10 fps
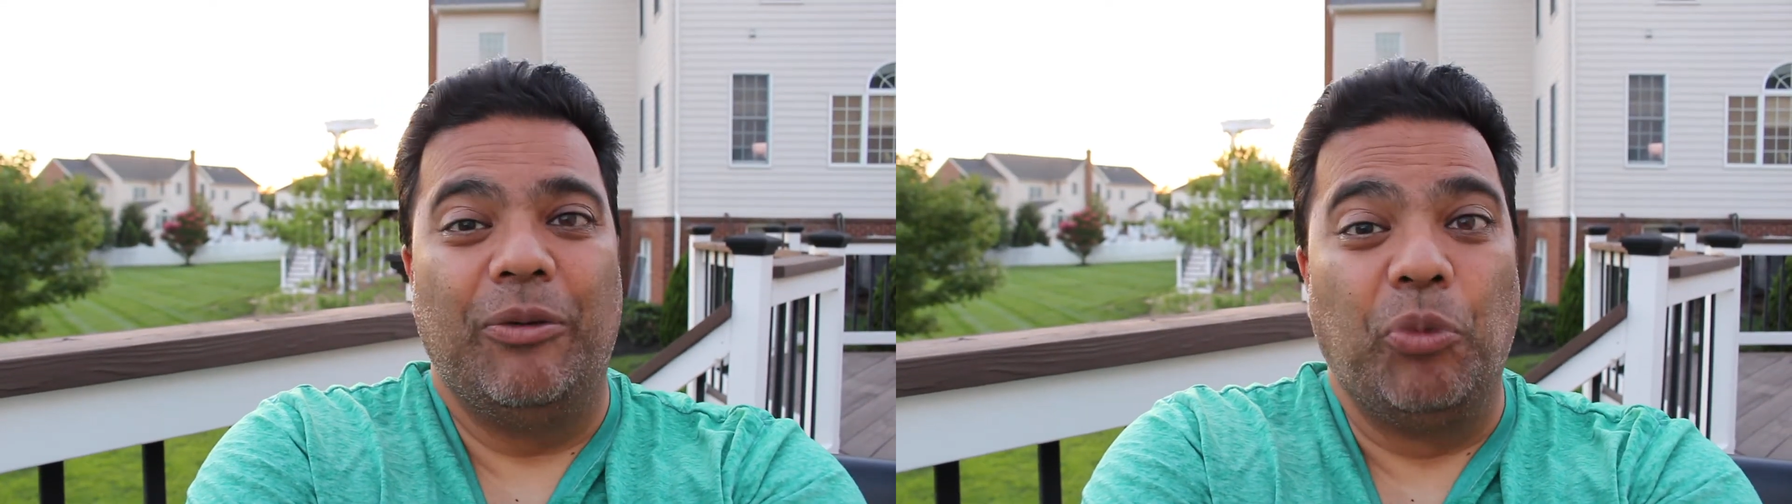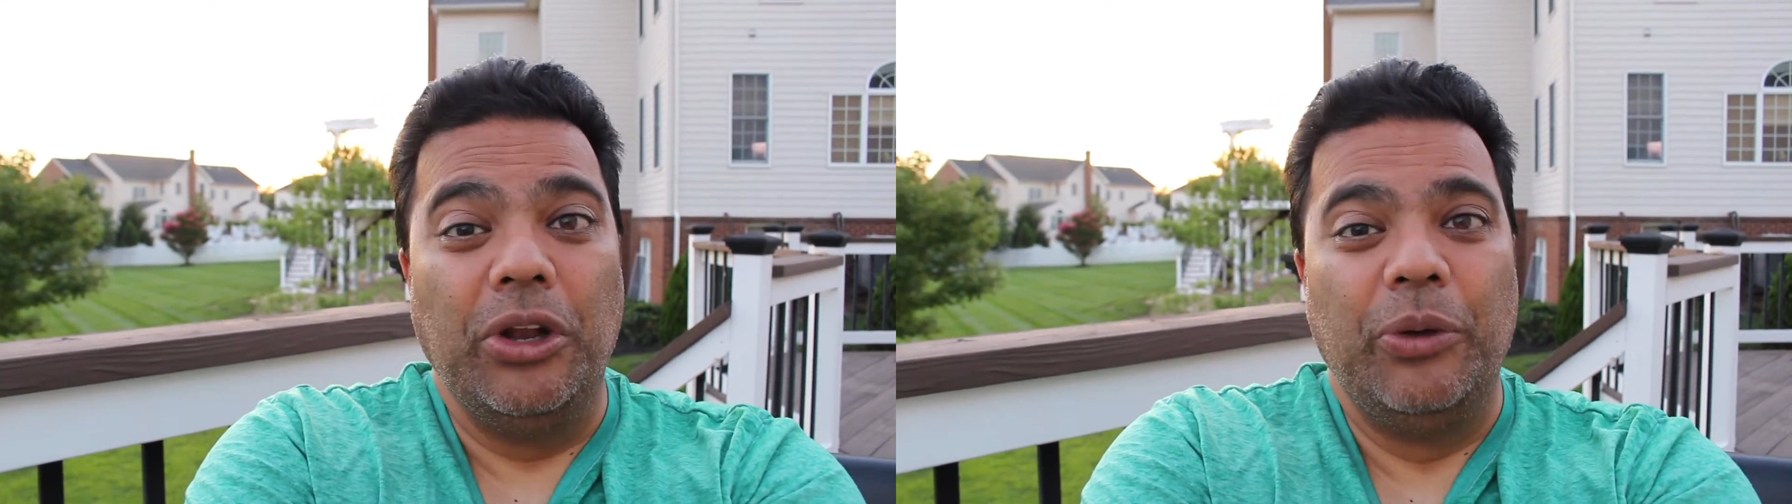
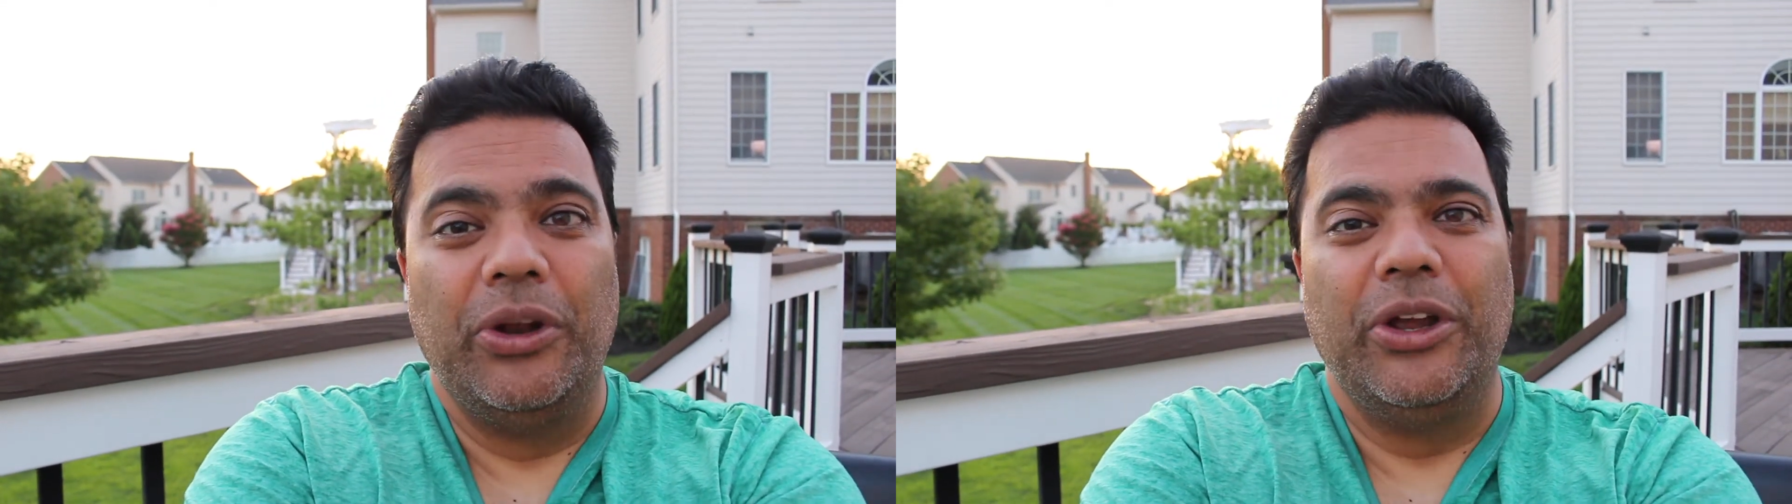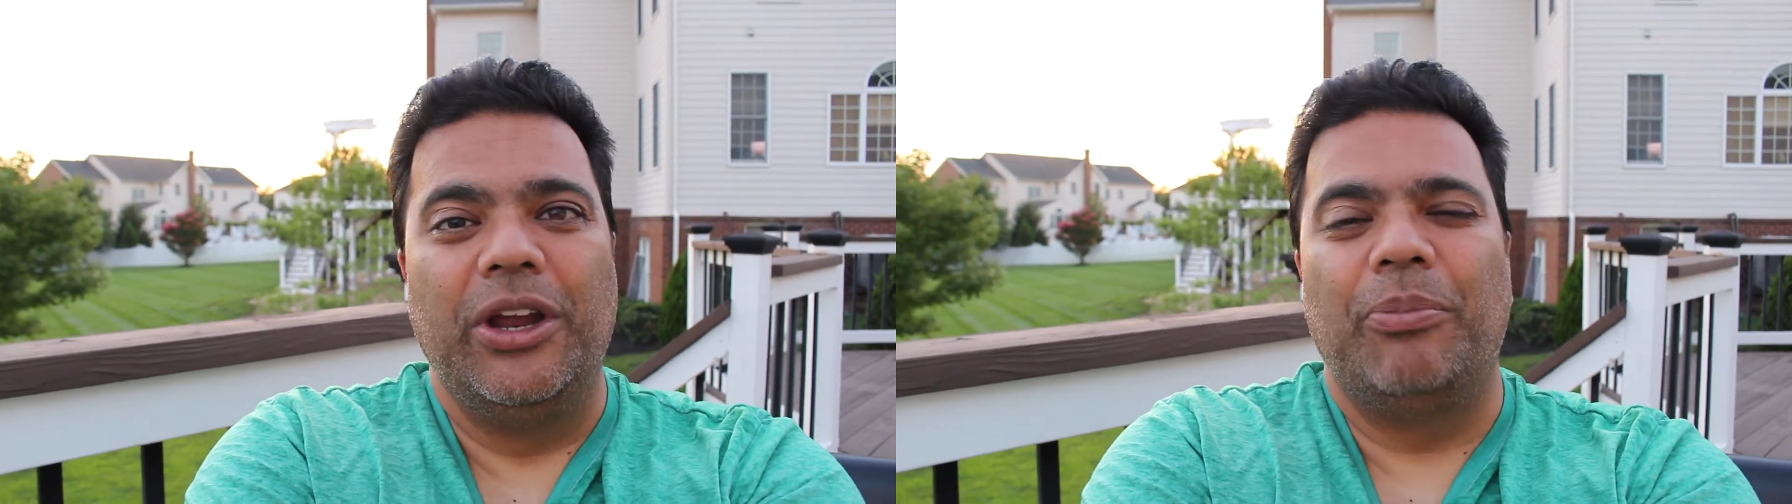really,
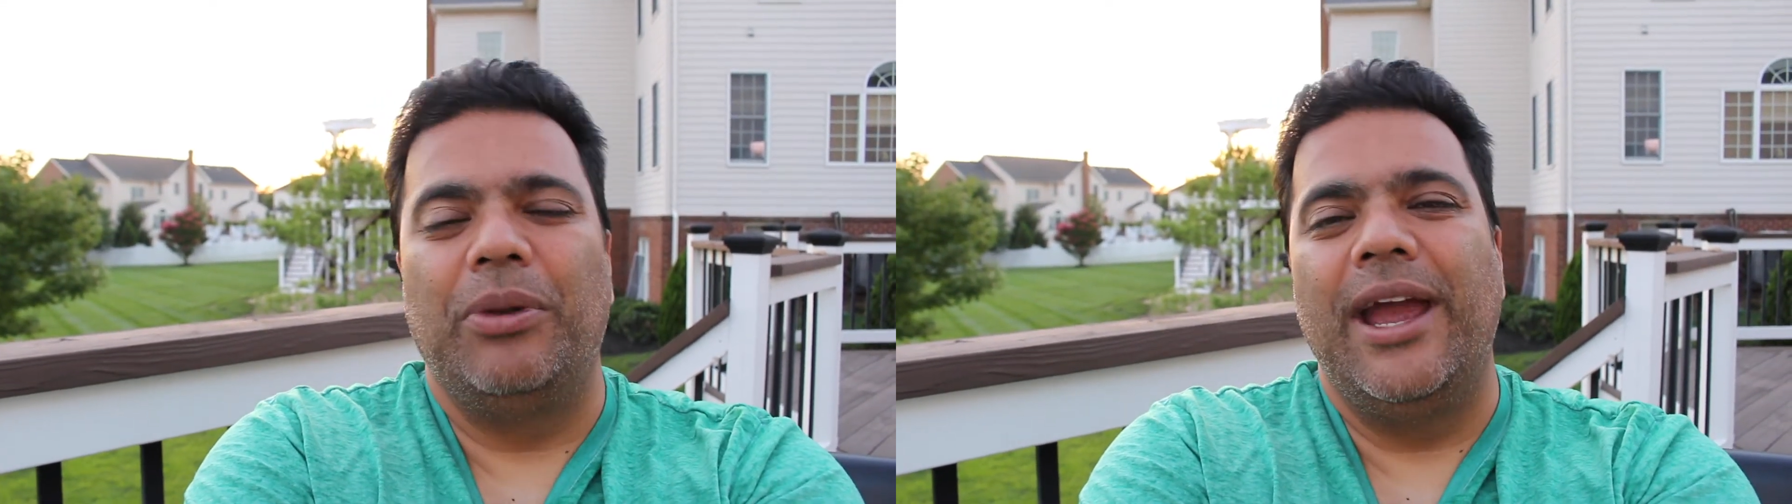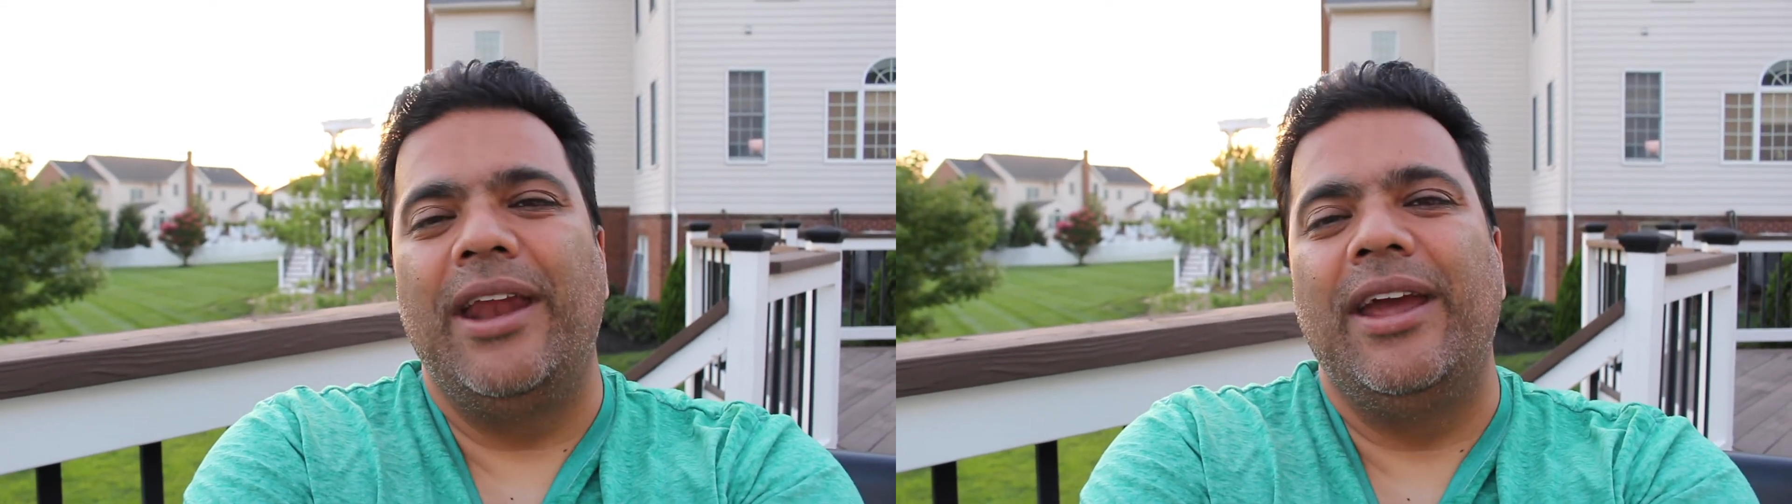really good at
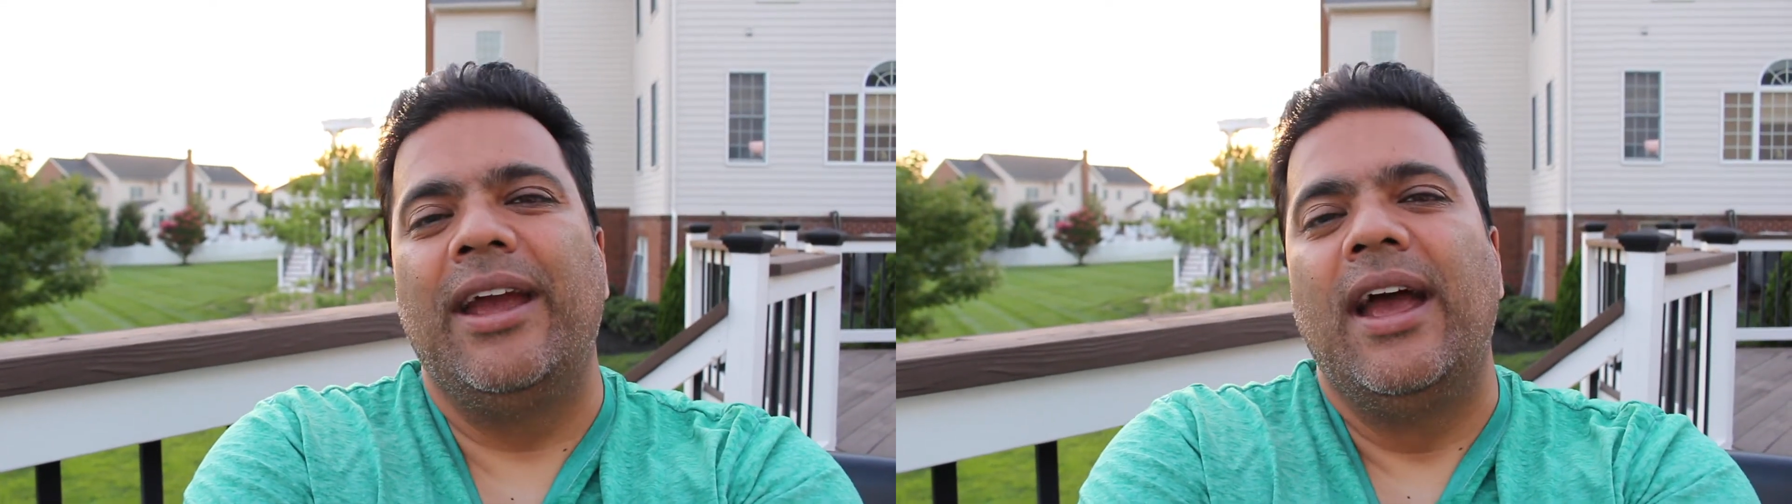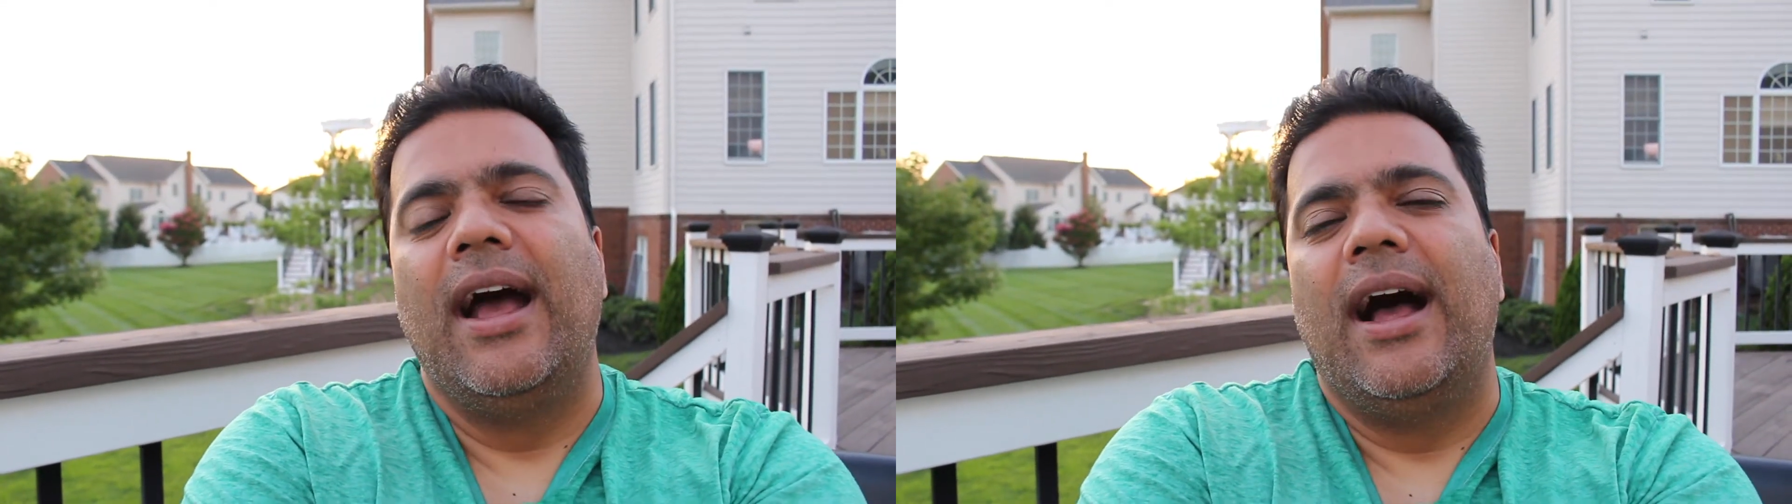planning,